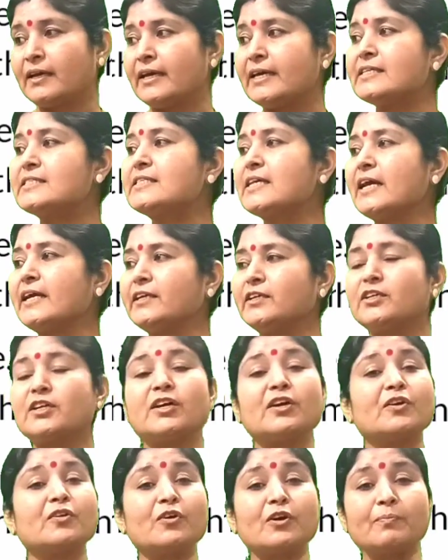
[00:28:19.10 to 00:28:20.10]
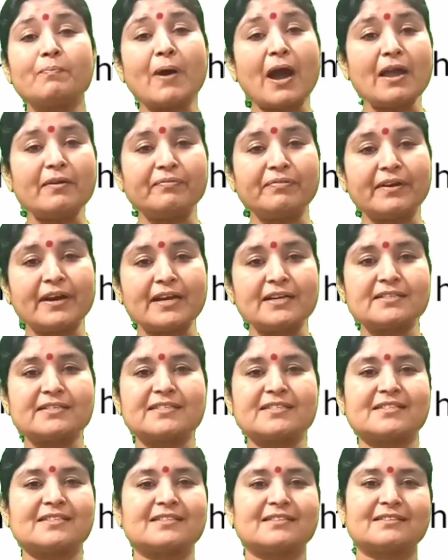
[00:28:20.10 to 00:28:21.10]
He said, goodbye
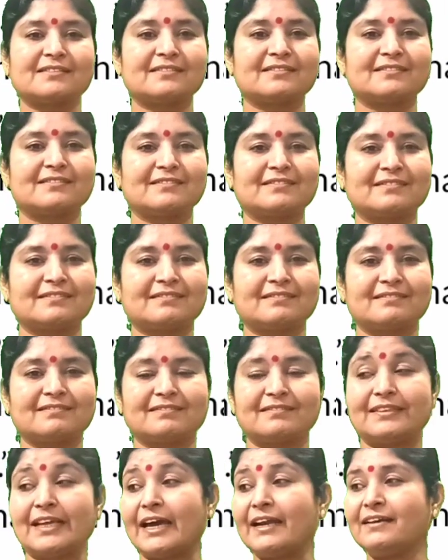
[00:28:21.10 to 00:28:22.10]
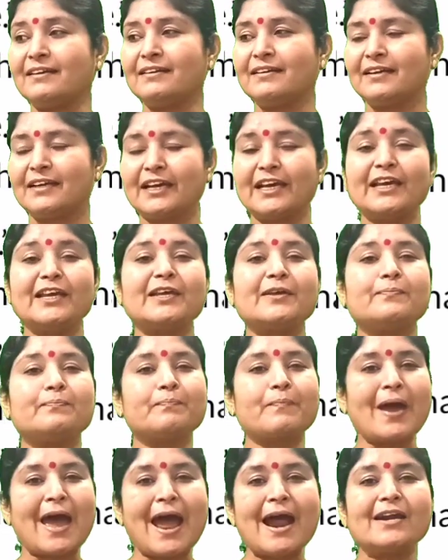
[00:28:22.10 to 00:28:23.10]
friends. Then
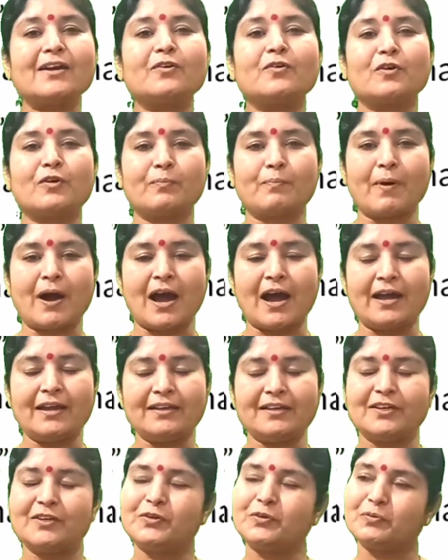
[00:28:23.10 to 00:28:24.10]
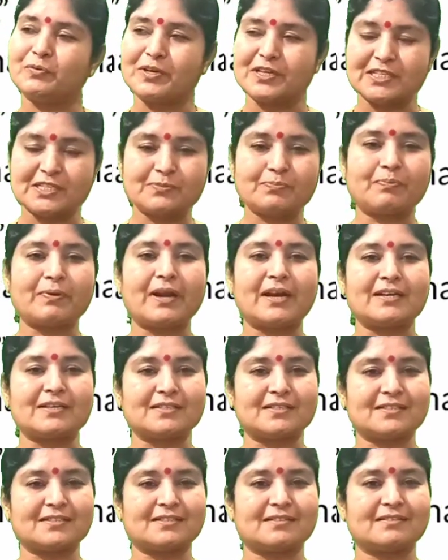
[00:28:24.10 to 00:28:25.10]
he bade goodbye to his
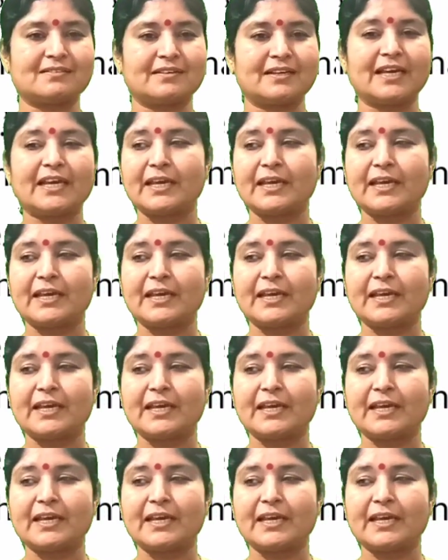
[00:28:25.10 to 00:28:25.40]
friends.